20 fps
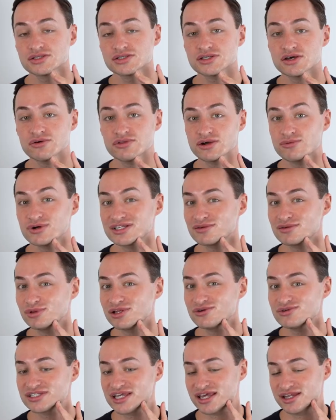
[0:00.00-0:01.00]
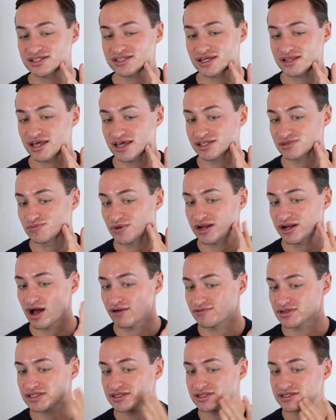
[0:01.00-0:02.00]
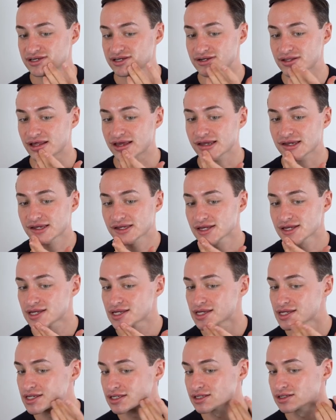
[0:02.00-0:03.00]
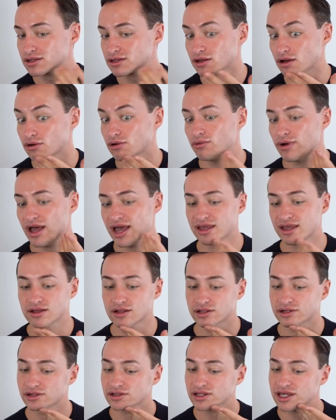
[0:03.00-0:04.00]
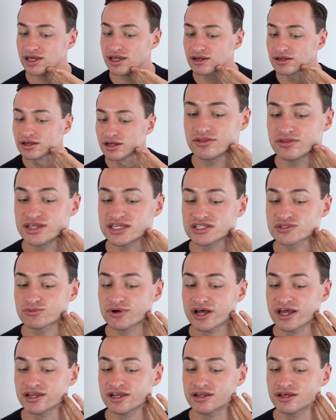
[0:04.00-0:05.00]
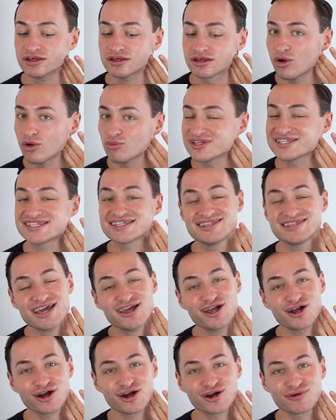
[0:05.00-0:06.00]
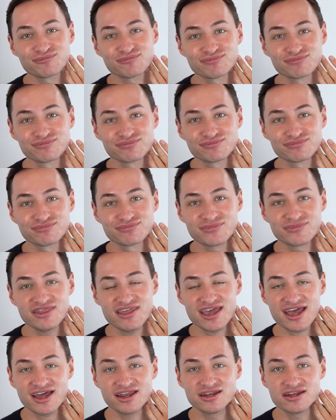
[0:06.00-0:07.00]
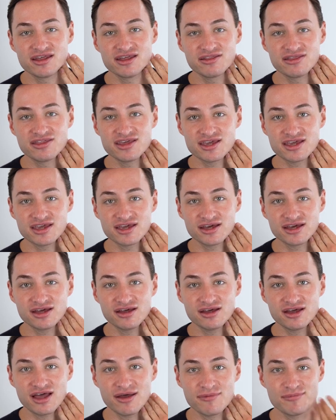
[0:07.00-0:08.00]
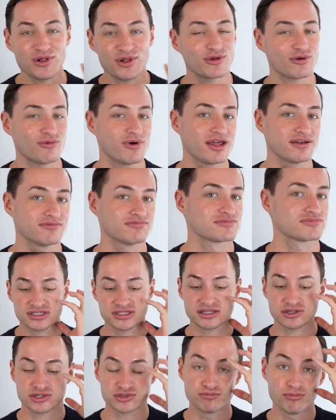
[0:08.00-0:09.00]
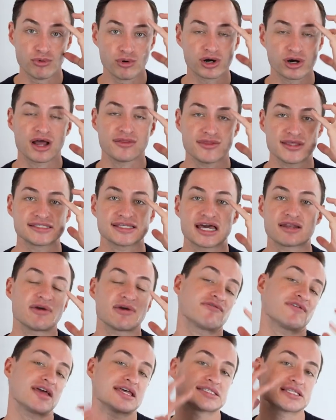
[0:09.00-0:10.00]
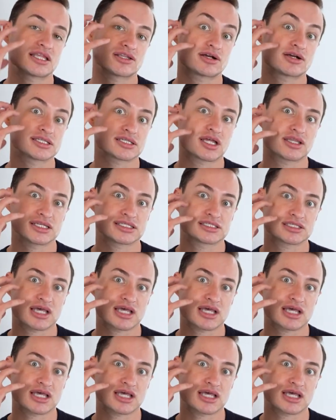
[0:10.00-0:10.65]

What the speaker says: So there was a blue tint to this, but it obviously did like go away, clearly. This one was thicker than the Milk one. Feels like there's more on this side of my face than there is on this